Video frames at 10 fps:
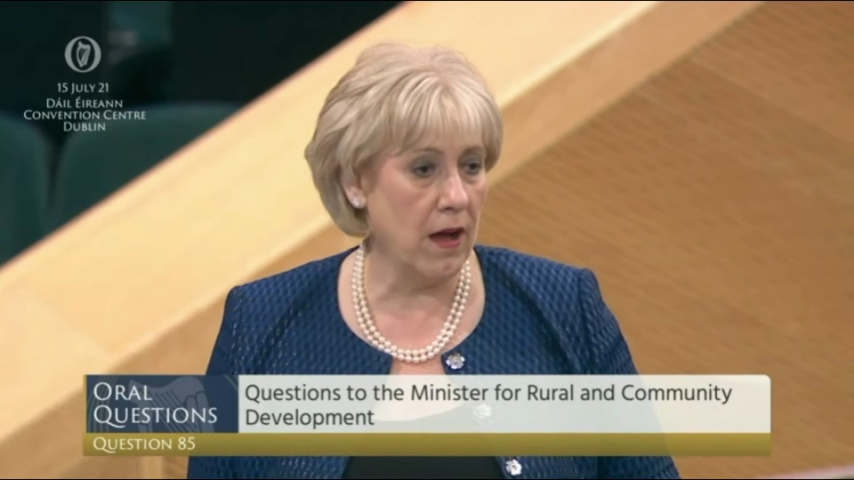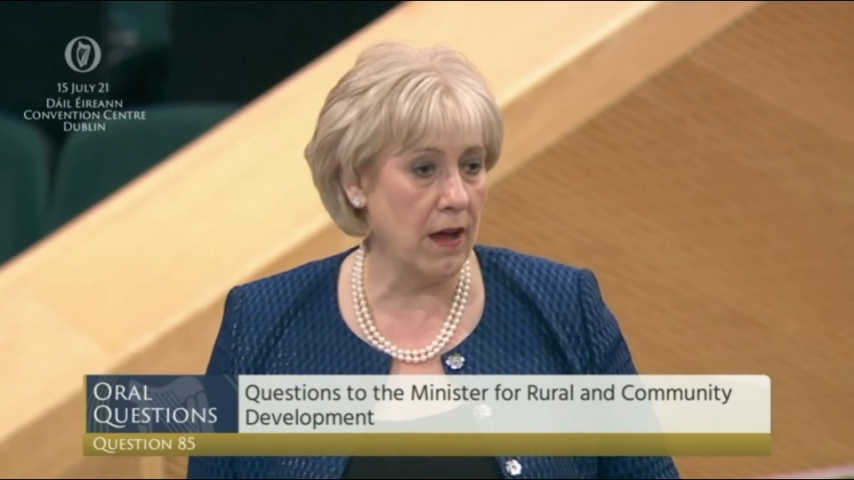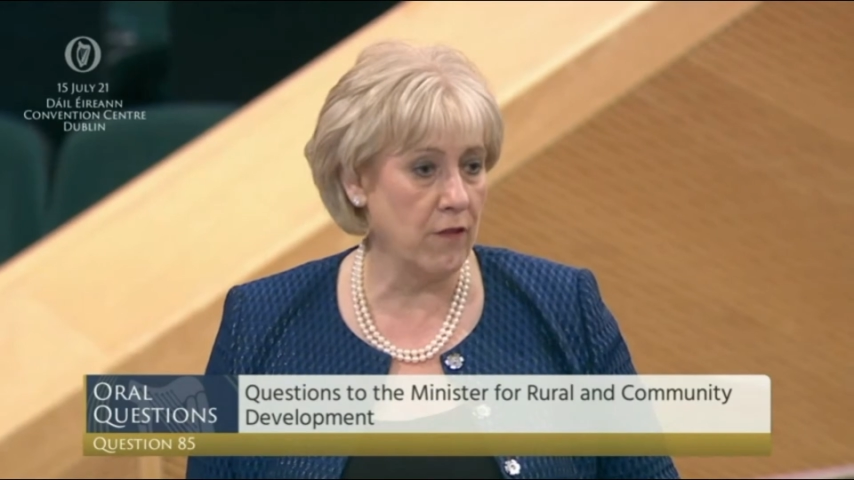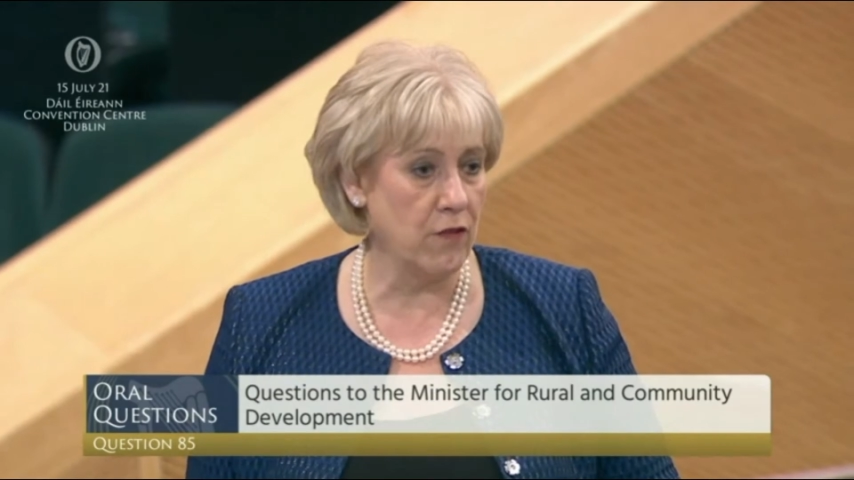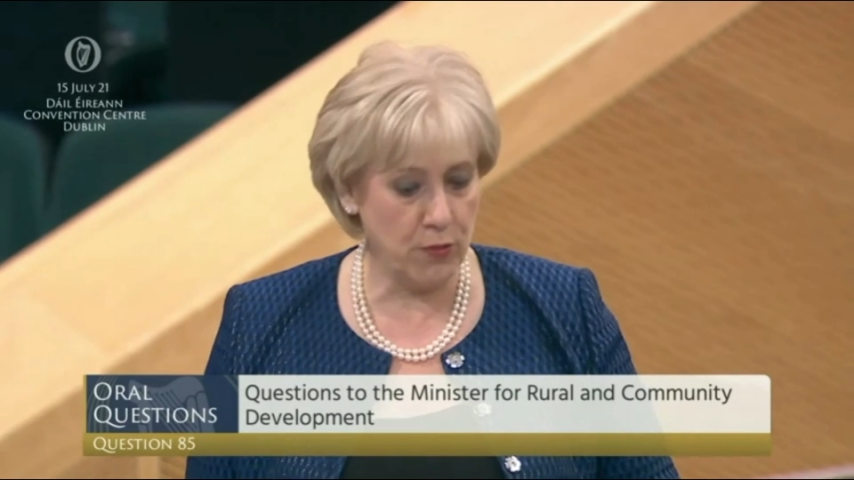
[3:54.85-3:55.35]

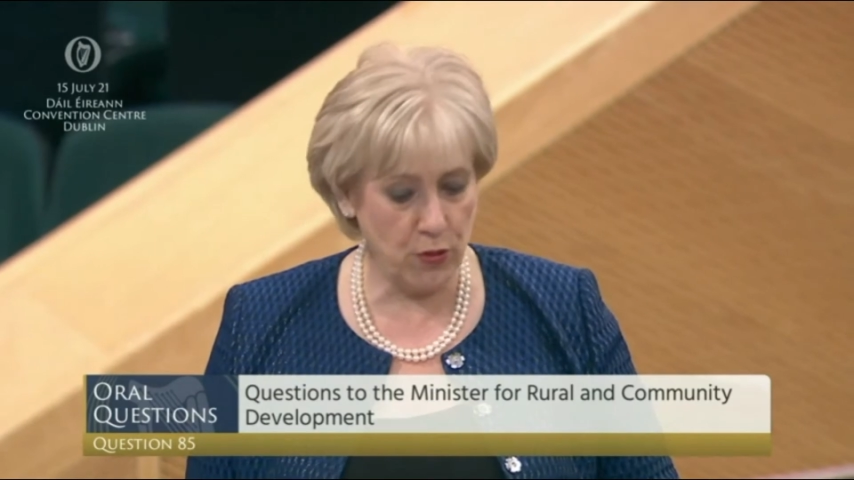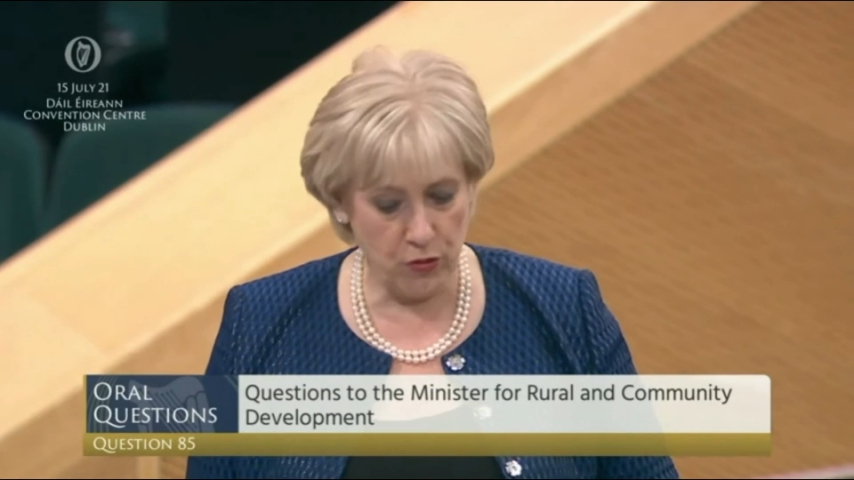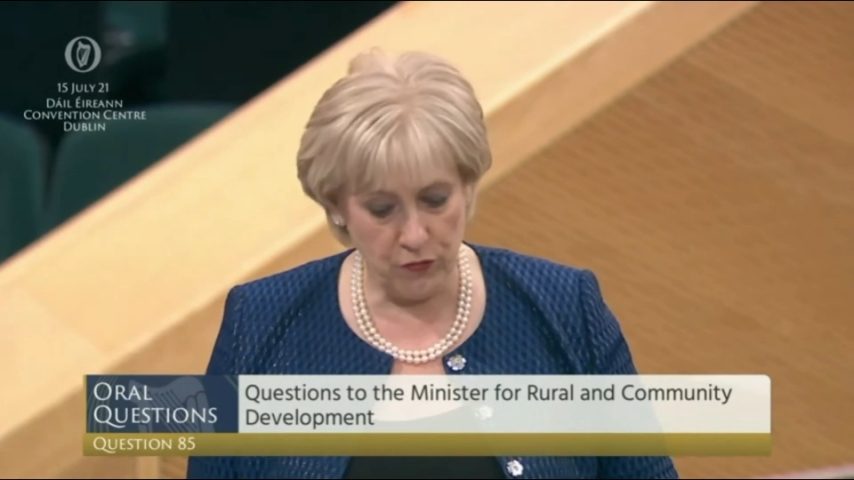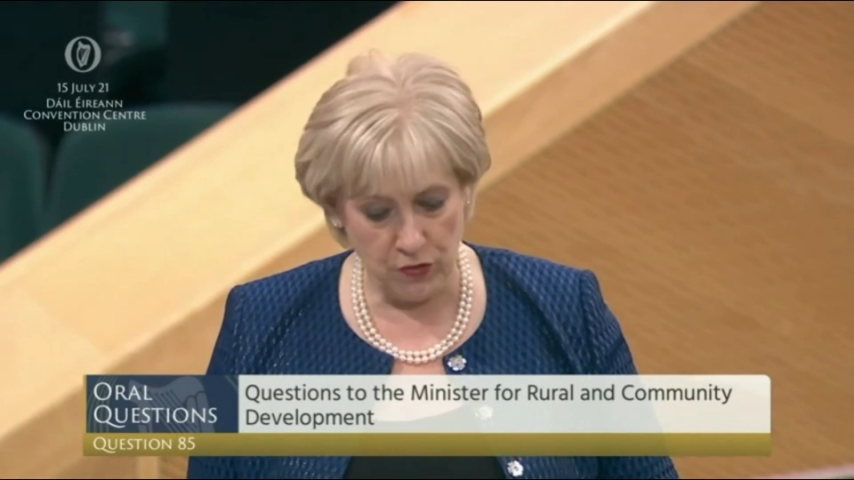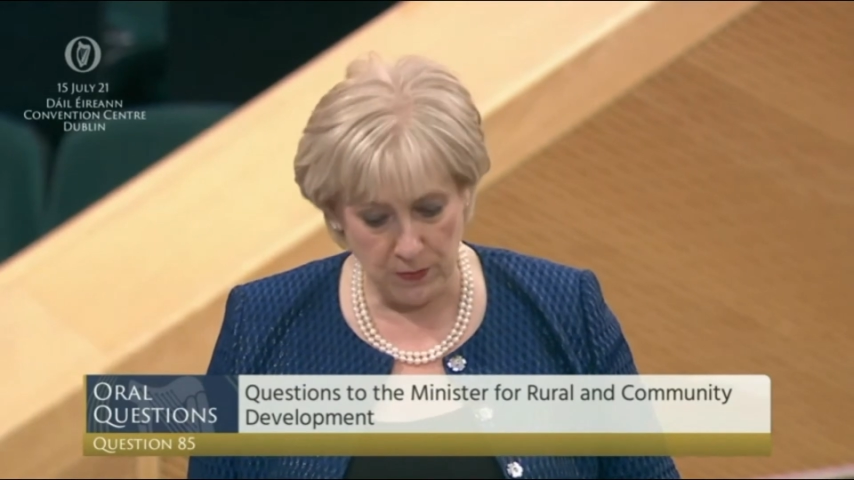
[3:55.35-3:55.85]
I have
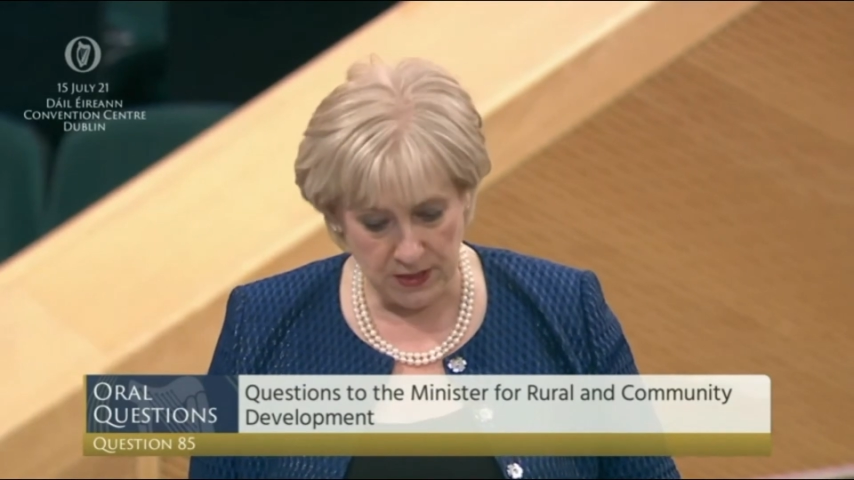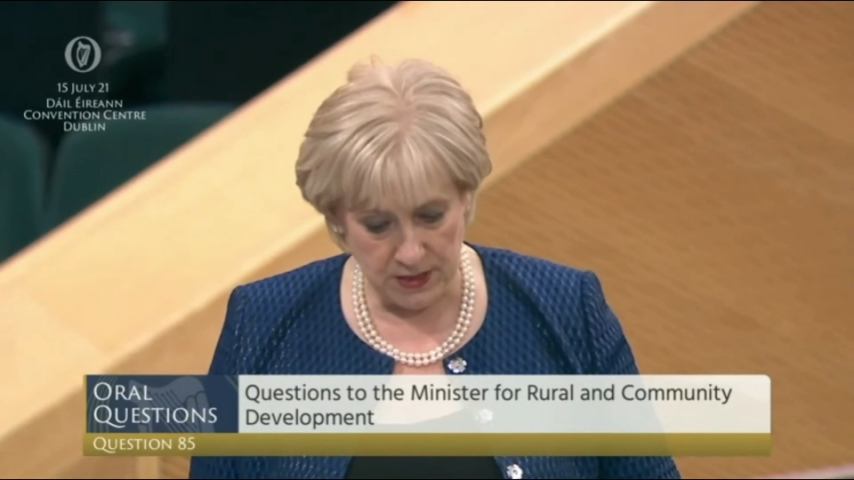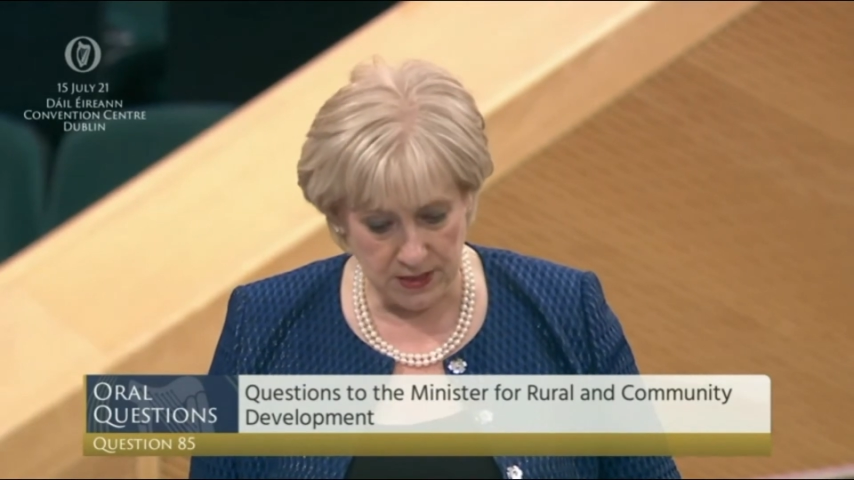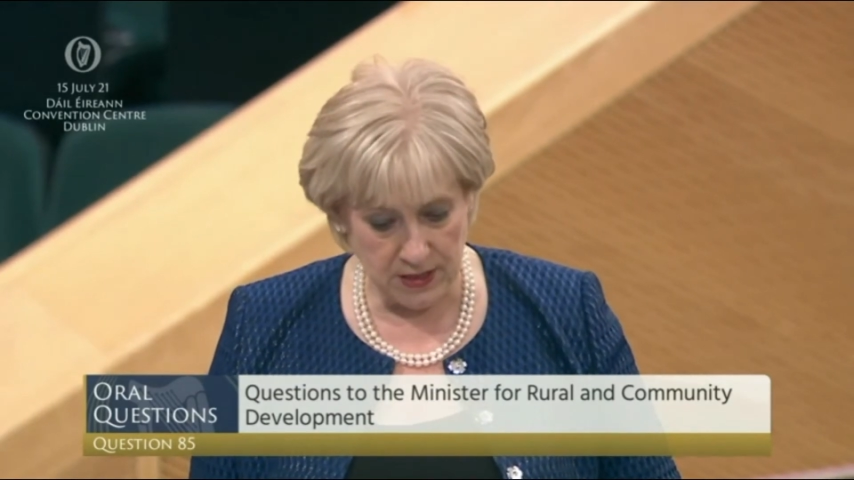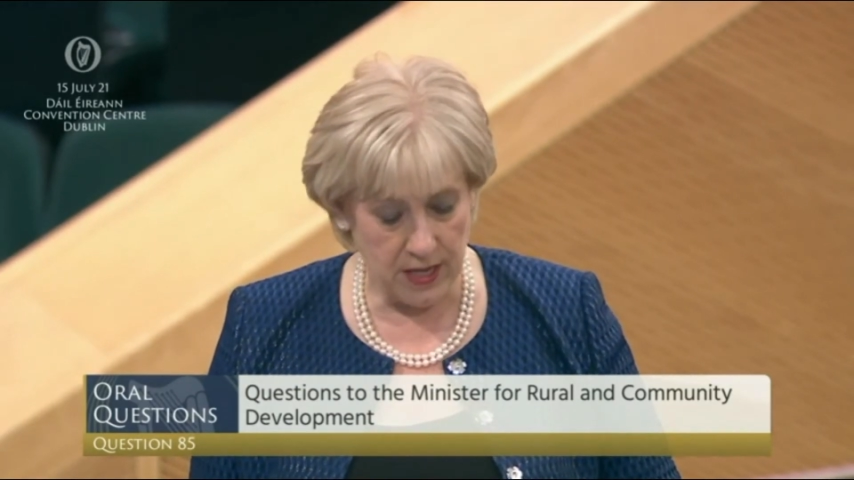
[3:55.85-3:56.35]
approved the business